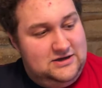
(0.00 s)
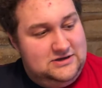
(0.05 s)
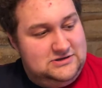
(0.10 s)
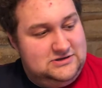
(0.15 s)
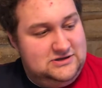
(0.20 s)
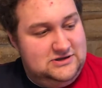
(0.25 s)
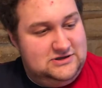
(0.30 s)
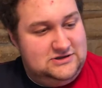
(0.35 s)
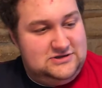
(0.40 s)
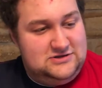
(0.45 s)

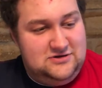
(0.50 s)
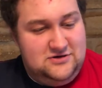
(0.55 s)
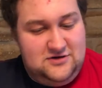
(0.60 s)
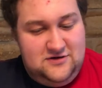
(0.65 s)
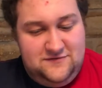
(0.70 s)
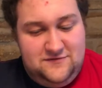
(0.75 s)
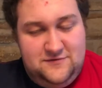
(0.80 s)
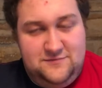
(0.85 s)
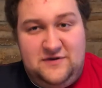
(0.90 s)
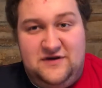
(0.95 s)
So let's start
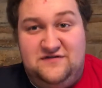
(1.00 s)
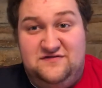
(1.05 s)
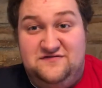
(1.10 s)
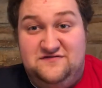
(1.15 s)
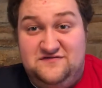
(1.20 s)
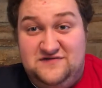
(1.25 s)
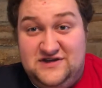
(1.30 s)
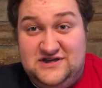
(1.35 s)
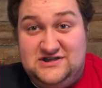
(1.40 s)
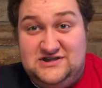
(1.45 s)
off with my
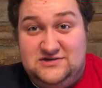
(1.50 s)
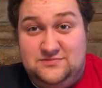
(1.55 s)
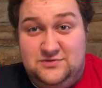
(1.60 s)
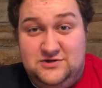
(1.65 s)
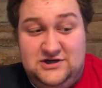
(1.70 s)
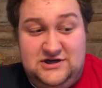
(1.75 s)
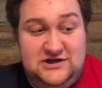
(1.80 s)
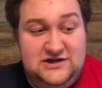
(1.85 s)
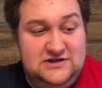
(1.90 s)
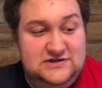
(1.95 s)
fixed
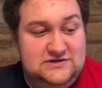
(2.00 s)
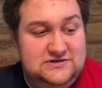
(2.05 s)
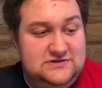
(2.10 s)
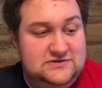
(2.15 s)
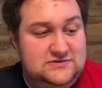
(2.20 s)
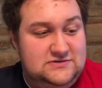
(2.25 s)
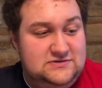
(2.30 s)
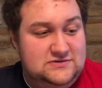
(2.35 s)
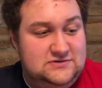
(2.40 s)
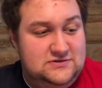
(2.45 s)
blades.
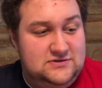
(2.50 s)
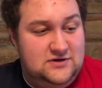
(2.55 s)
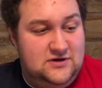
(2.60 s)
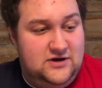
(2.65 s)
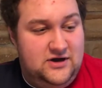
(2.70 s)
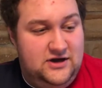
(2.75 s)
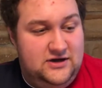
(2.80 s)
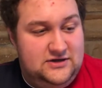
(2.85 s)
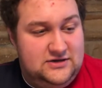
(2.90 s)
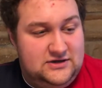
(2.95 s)
All
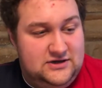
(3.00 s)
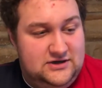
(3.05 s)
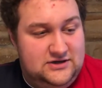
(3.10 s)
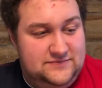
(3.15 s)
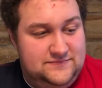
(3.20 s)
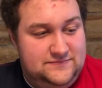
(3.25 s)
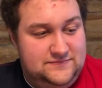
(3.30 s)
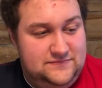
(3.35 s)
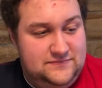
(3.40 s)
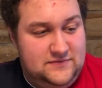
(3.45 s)
right,
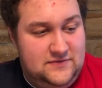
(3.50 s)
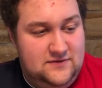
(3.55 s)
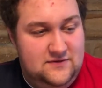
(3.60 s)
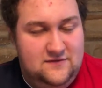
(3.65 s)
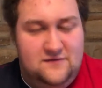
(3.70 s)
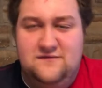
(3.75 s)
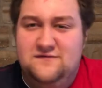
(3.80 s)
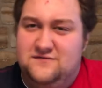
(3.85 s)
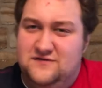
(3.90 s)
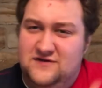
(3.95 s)
um,
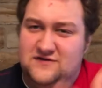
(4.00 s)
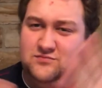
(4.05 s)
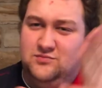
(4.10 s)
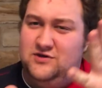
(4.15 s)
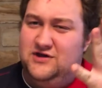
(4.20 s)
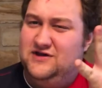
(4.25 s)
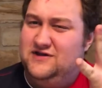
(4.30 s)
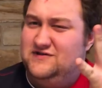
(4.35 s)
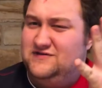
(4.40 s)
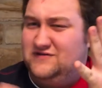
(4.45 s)
fixed
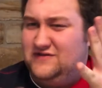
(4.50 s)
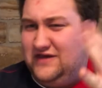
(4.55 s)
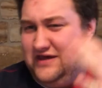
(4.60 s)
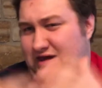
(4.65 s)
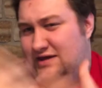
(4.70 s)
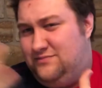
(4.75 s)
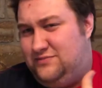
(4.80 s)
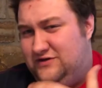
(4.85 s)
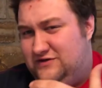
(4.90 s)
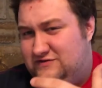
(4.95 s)
blades,
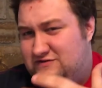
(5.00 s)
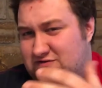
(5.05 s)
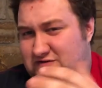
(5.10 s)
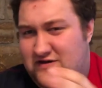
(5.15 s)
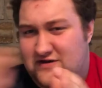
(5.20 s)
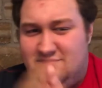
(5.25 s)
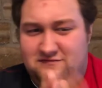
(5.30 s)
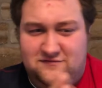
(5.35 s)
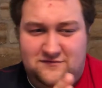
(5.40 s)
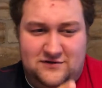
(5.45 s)
camping
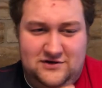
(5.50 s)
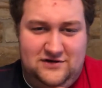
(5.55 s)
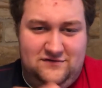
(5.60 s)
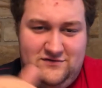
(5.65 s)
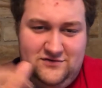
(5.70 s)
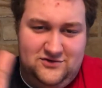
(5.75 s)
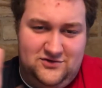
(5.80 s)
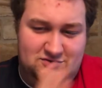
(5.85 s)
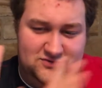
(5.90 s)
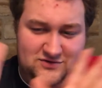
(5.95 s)
stuff,
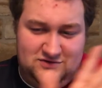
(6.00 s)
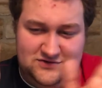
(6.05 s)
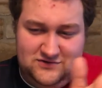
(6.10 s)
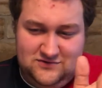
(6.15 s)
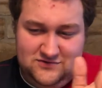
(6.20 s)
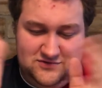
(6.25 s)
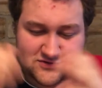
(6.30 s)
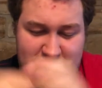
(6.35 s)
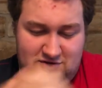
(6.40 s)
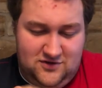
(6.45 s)
whatever you want to
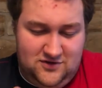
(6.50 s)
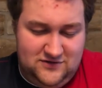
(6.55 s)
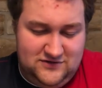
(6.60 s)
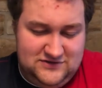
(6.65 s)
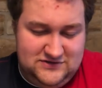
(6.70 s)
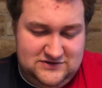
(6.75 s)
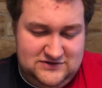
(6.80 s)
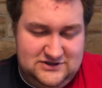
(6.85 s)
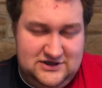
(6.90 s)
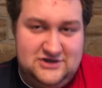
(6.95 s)
call
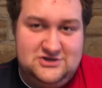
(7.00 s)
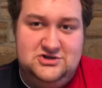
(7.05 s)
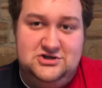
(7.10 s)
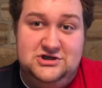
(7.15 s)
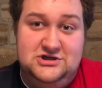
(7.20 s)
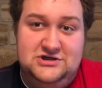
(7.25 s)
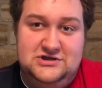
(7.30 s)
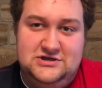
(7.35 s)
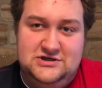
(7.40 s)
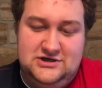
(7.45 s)
this
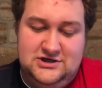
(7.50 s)
section.